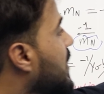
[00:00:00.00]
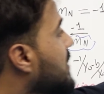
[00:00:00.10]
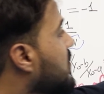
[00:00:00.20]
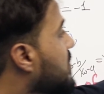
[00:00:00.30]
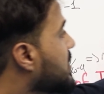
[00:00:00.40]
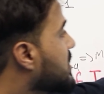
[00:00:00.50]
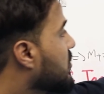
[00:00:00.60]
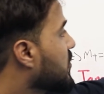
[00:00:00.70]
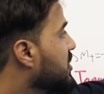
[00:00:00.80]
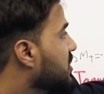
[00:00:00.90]
find from this
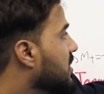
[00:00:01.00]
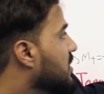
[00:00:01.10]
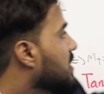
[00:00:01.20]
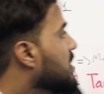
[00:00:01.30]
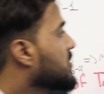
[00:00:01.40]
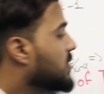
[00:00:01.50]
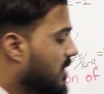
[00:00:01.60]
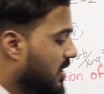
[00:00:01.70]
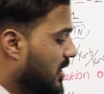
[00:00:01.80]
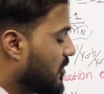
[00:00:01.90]
equation. So
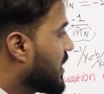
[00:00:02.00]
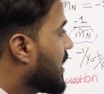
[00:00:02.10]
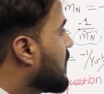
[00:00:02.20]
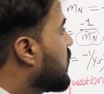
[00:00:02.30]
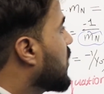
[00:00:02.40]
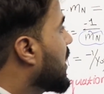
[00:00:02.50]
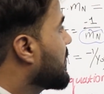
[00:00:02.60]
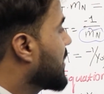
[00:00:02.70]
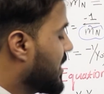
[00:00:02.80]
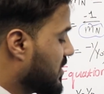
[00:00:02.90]
in here we have y
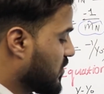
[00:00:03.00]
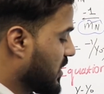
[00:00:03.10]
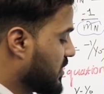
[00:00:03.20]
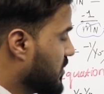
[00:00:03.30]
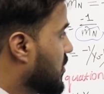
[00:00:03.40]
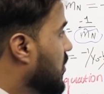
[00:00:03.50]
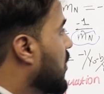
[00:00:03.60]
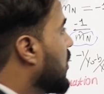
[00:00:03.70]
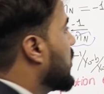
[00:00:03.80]
minus y0.